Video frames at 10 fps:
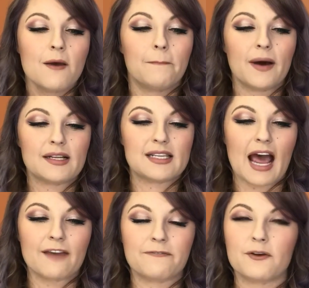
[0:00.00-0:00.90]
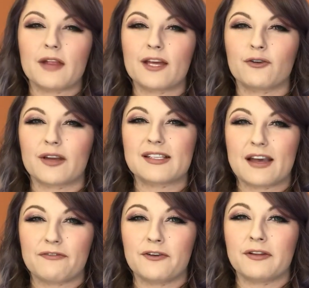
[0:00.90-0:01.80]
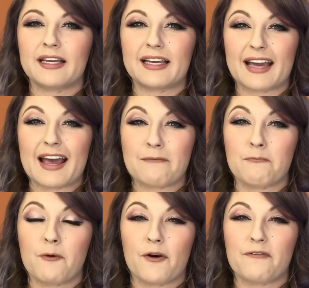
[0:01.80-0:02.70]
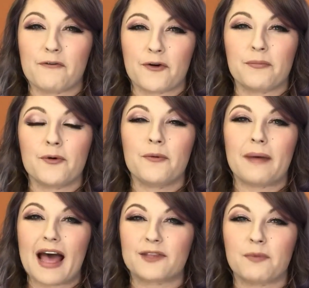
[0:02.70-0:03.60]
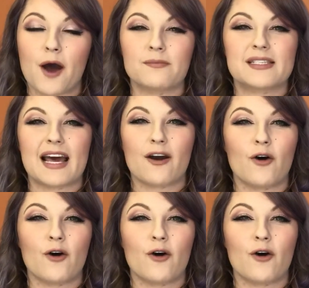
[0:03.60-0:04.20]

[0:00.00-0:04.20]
but I feel like you can definitely get more affordable bath bombs that